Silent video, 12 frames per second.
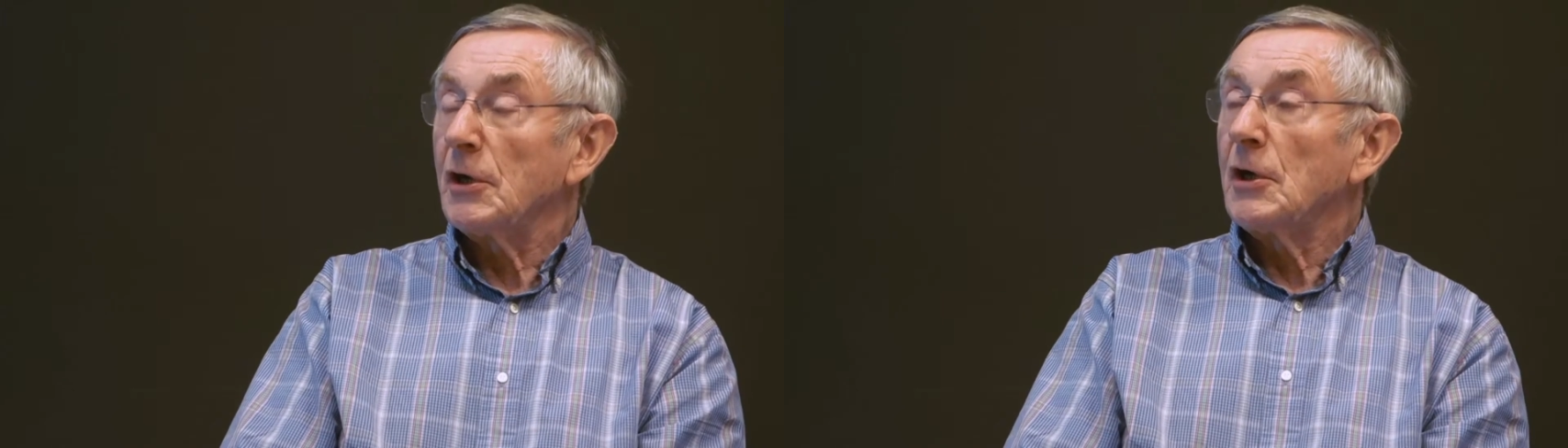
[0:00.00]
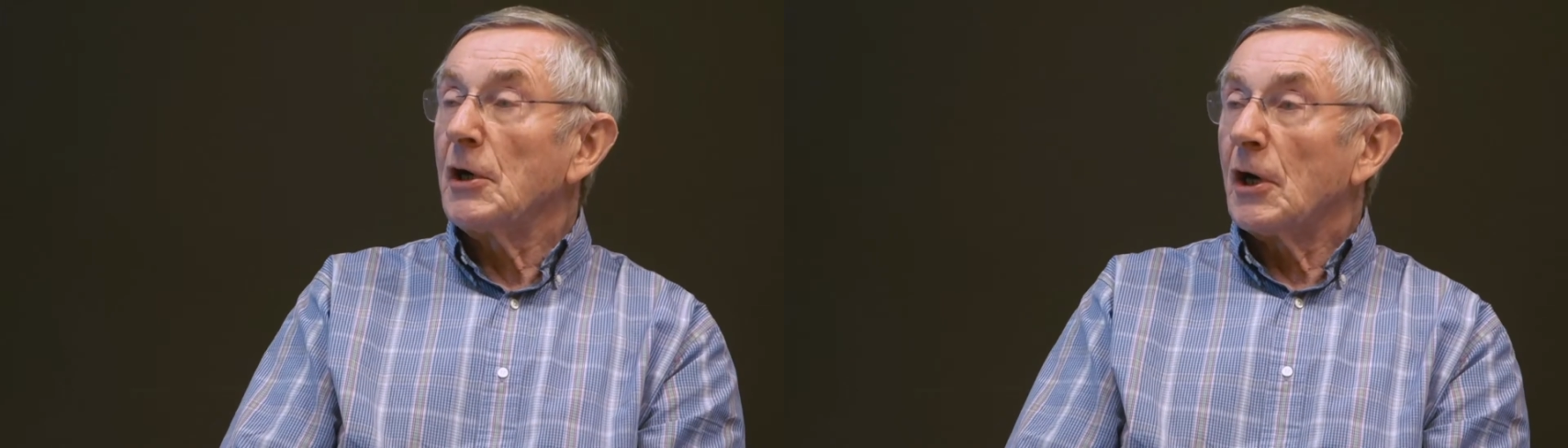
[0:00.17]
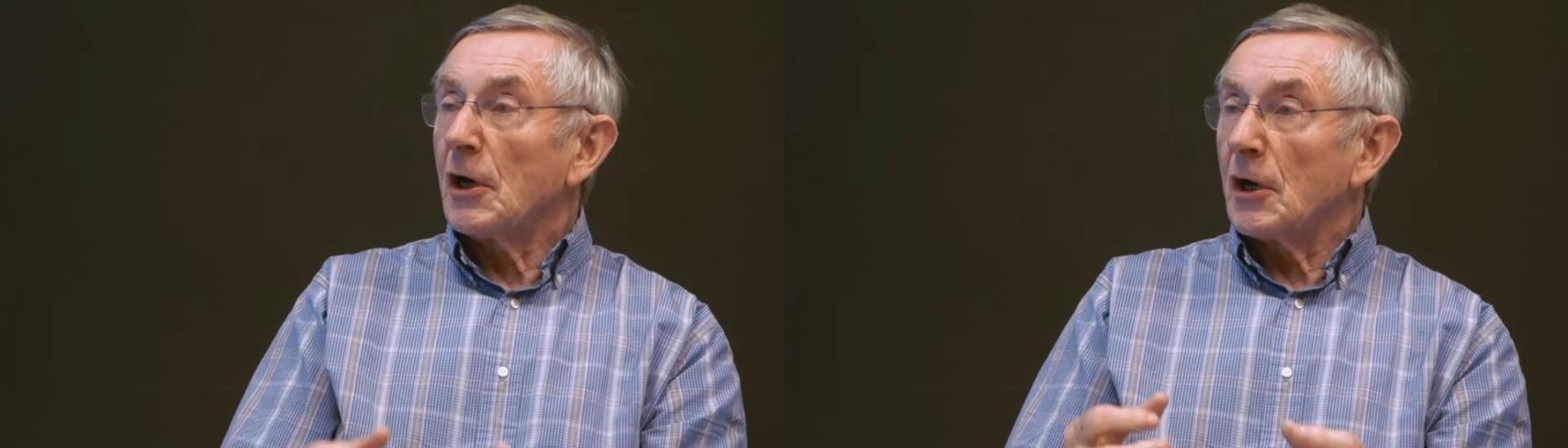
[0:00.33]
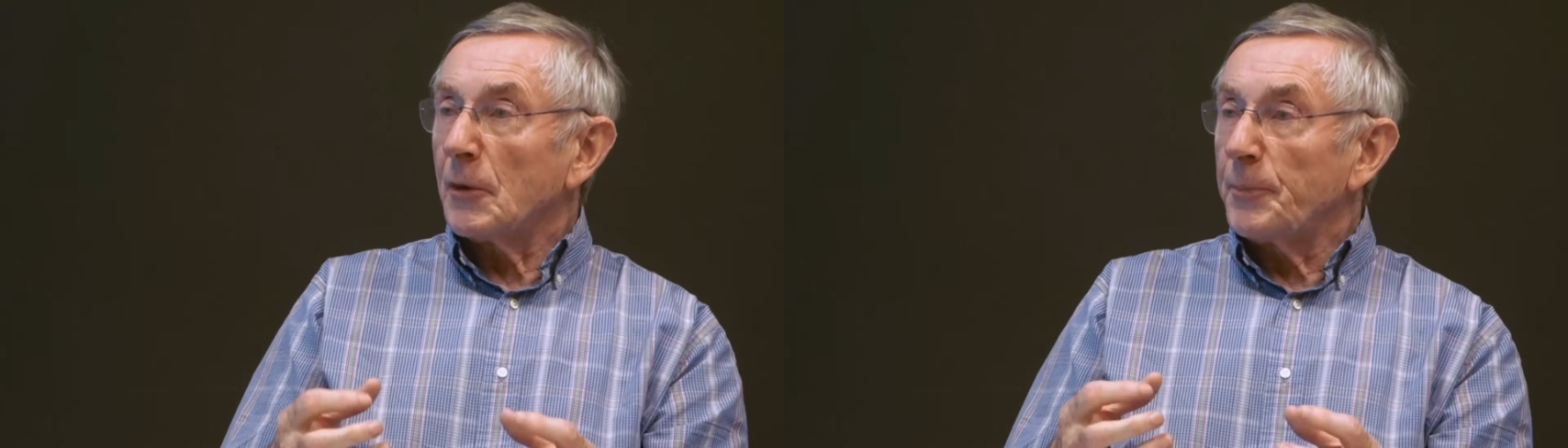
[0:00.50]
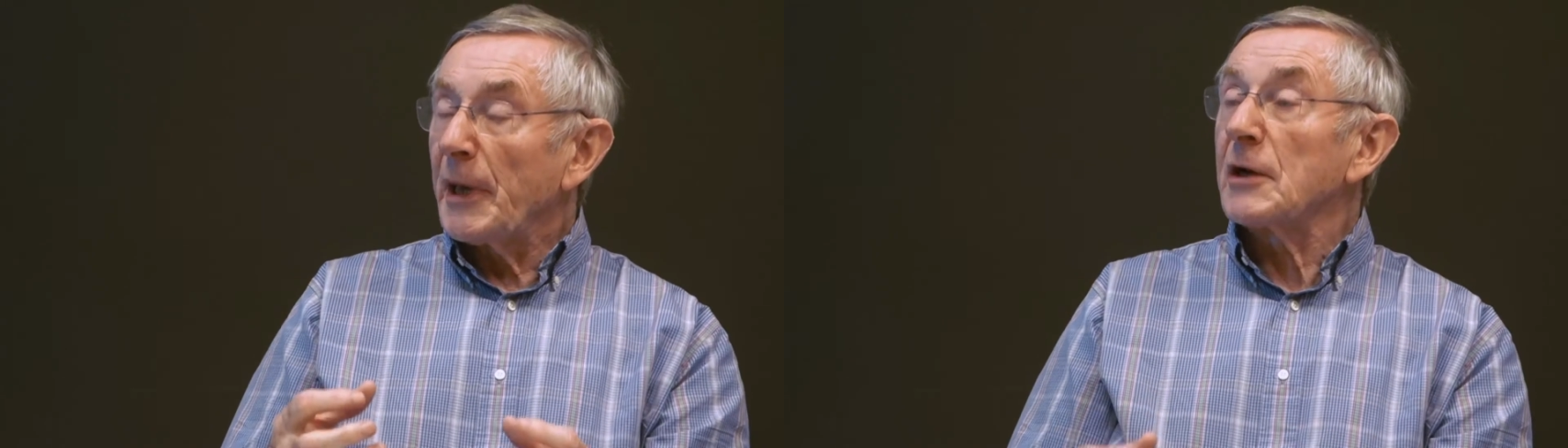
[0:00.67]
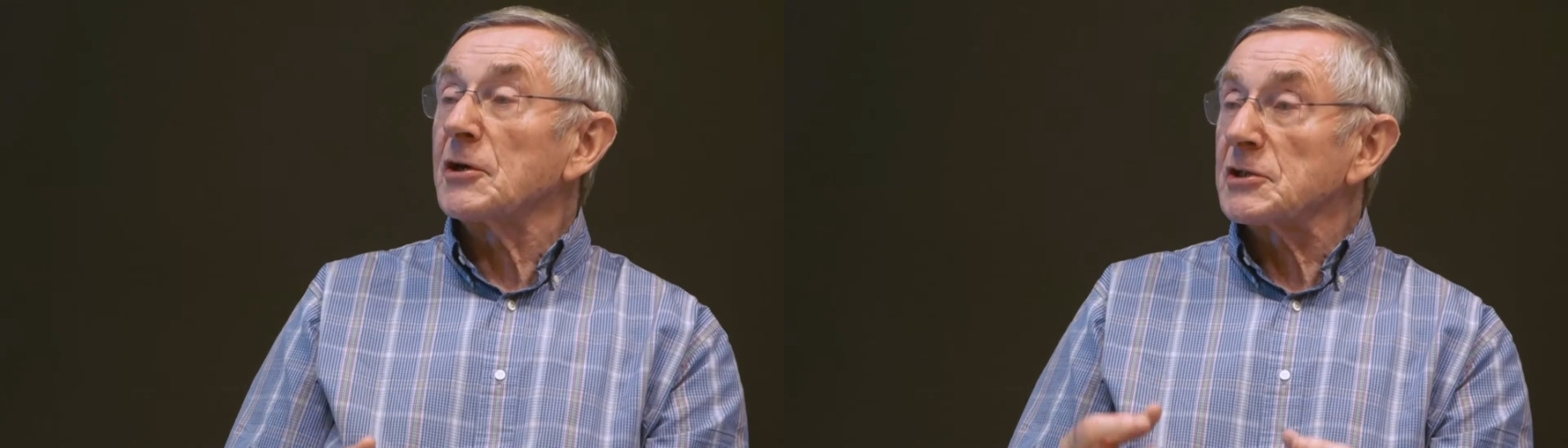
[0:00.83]
are
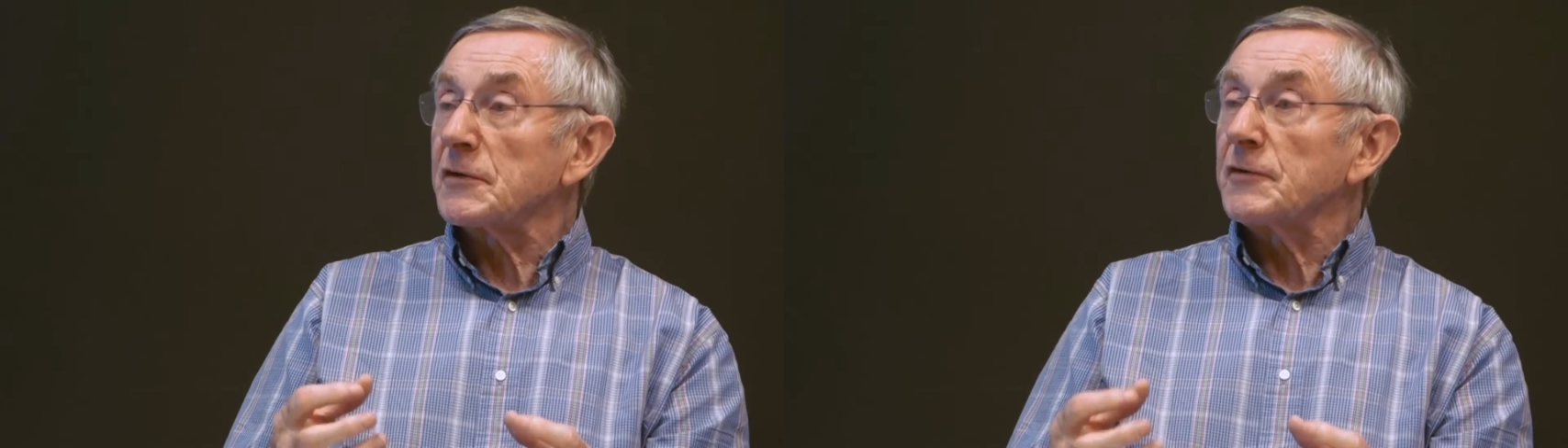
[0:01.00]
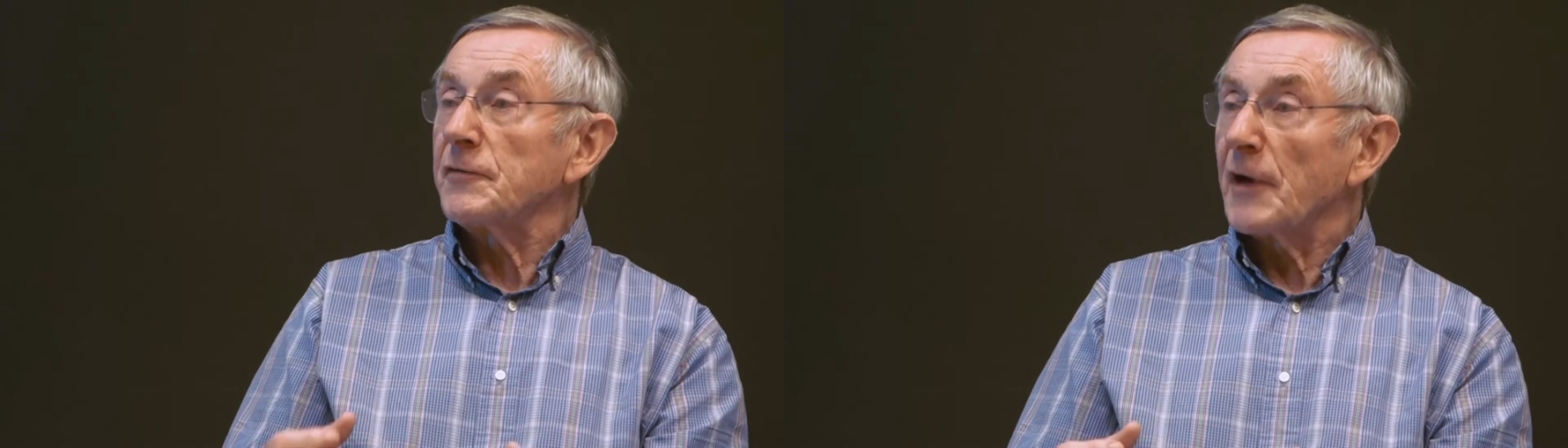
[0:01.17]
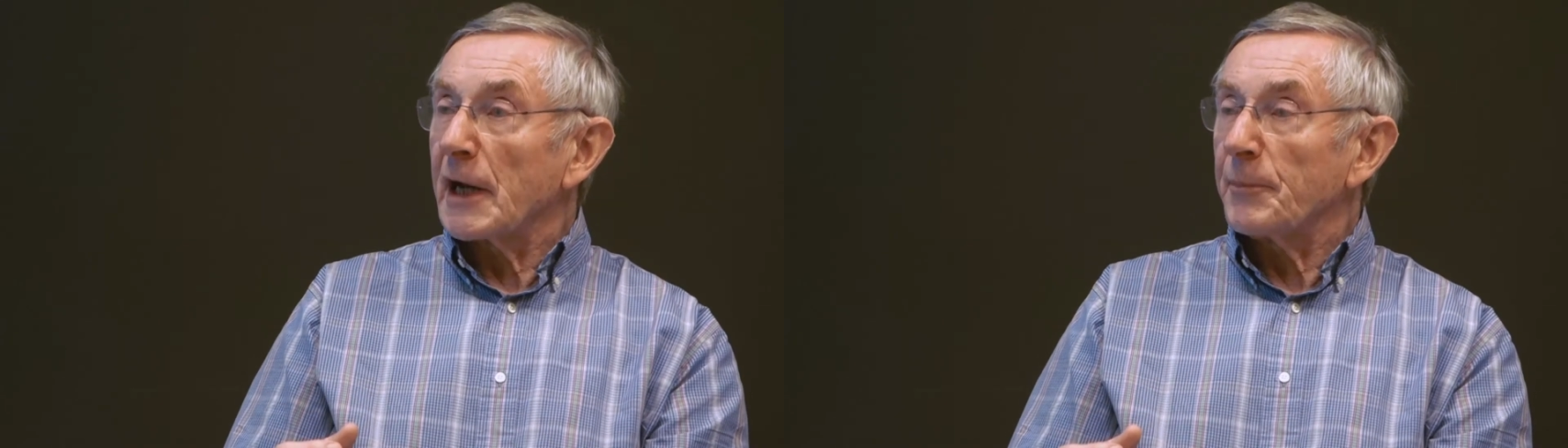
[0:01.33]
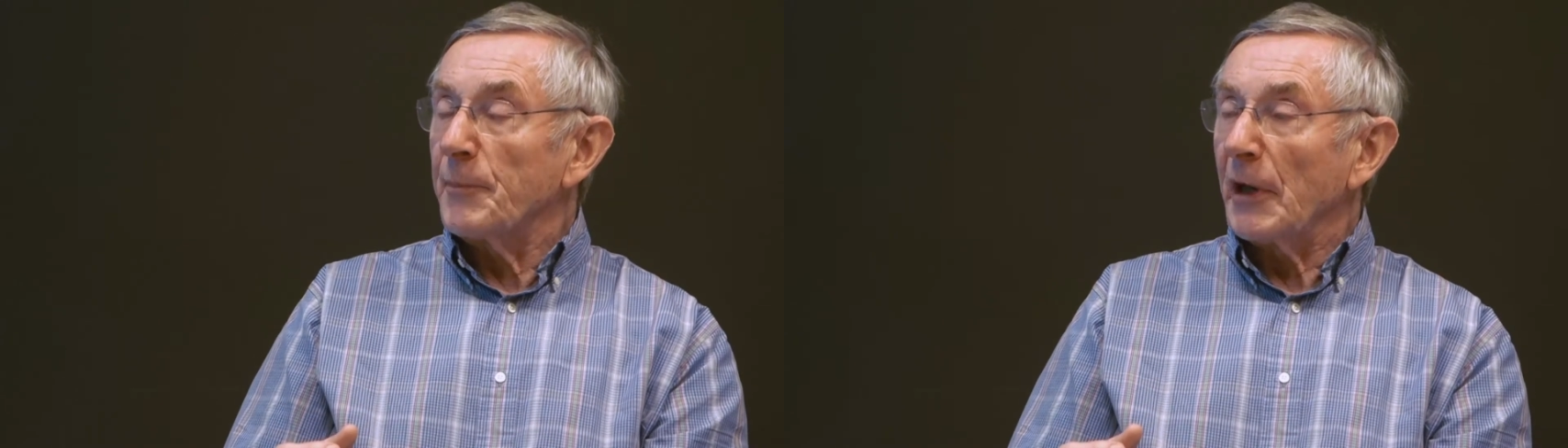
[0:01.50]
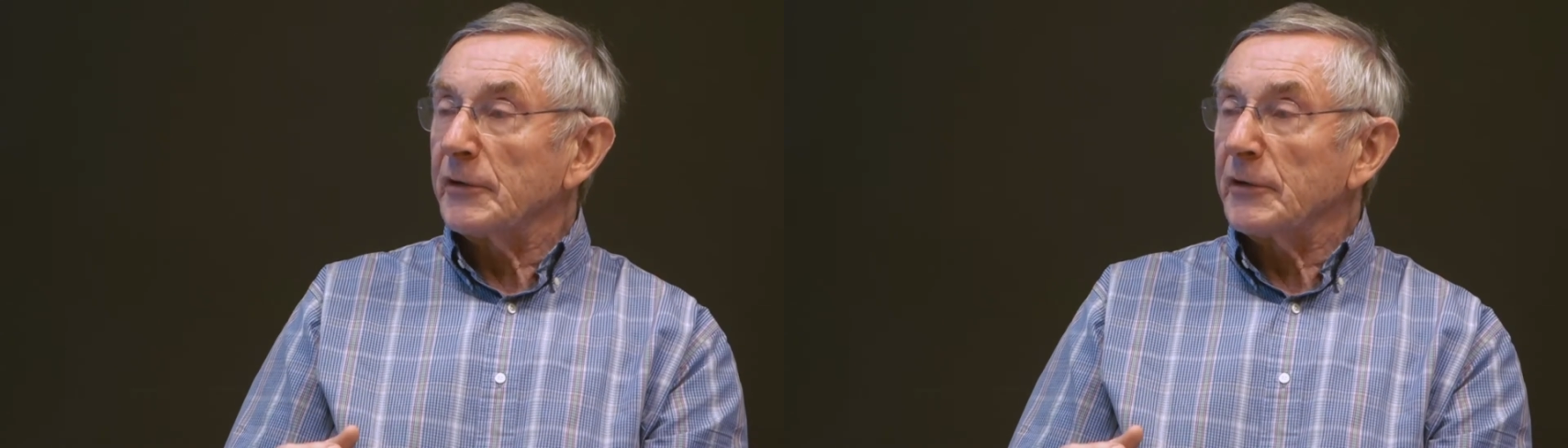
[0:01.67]
pillars of development.